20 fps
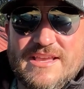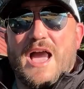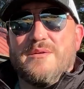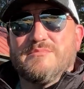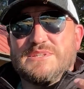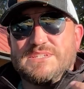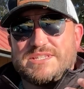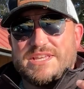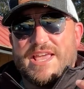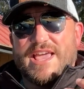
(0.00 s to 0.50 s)
I'm
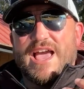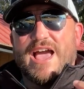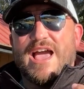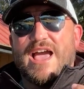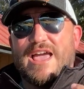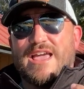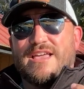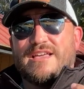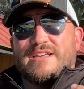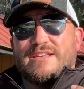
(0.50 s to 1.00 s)
just a
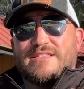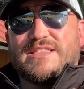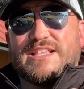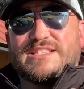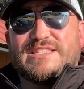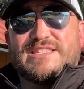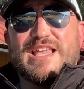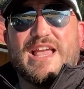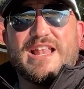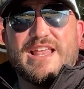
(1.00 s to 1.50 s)
guy
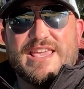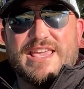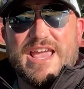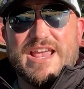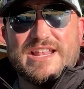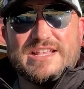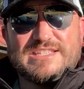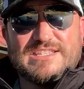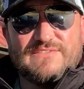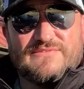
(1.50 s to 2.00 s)
that's
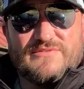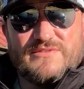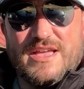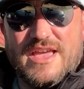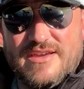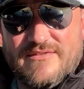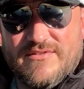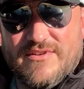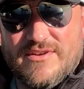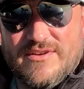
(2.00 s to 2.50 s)
dedicated to
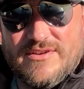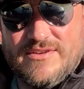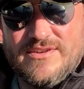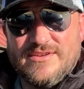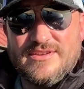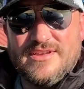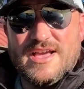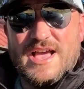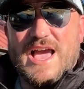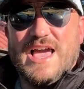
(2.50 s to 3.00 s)
flavor.
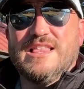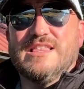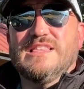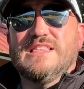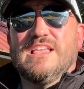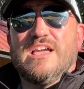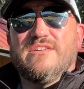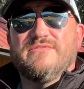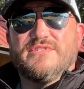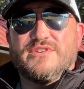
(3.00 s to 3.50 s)
I
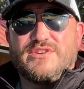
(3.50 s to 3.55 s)
love